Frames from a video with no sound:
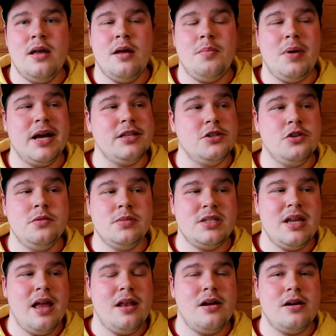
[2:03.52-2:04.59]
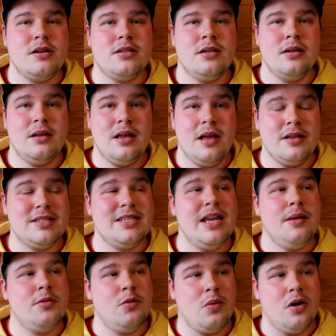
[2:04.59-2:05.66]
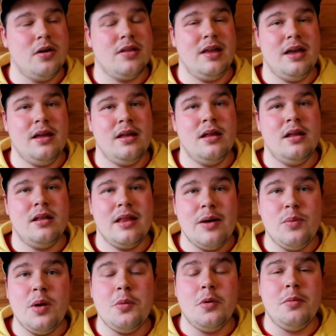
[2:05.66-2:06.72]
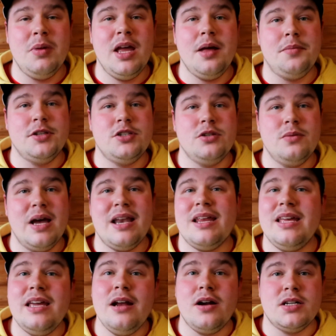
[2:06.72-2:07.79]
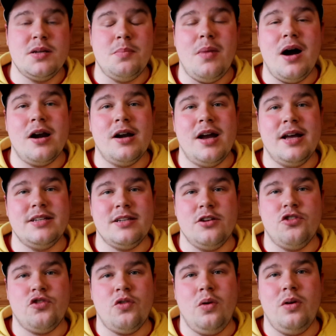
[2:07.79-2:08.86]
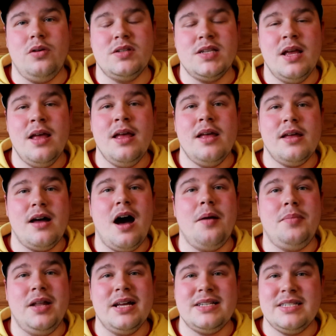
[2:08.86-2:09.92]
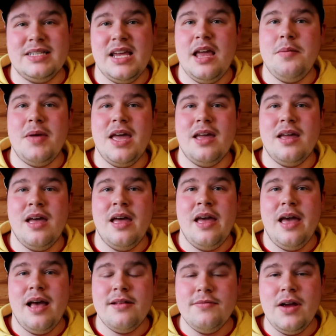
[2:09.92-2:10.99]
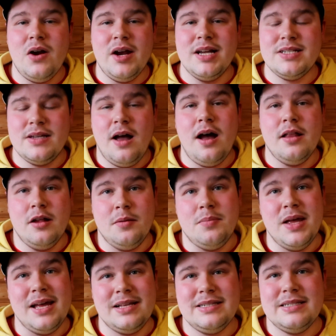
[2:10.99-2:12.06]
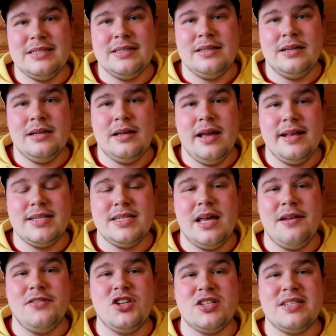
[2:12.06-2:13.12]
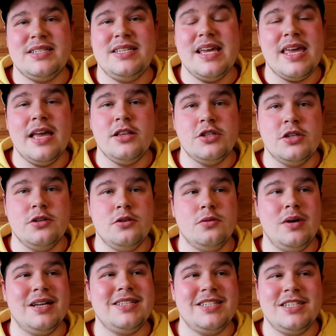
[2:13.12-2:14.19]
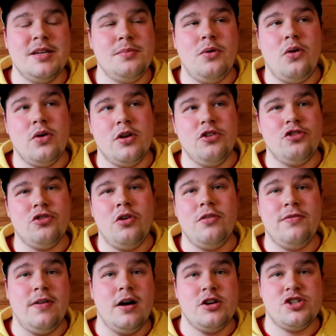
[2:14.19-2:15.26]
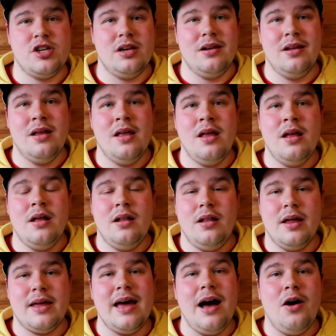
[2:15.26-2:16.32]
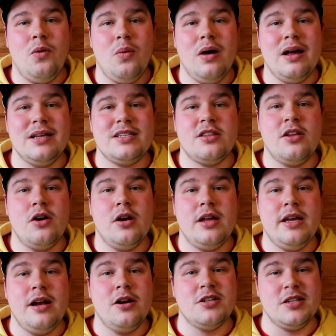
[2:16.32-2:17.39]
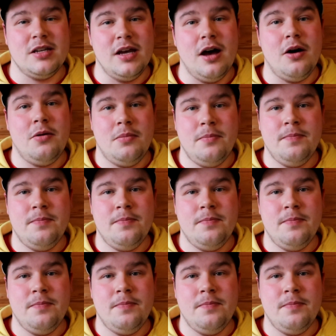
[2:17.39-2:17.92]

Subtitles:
By Doom standards, it seemed worthy that we would be able to adhere to modernized controls, complex scheming, and various other bits, instead of just sticking to a simple control function like how it was 30 years ago.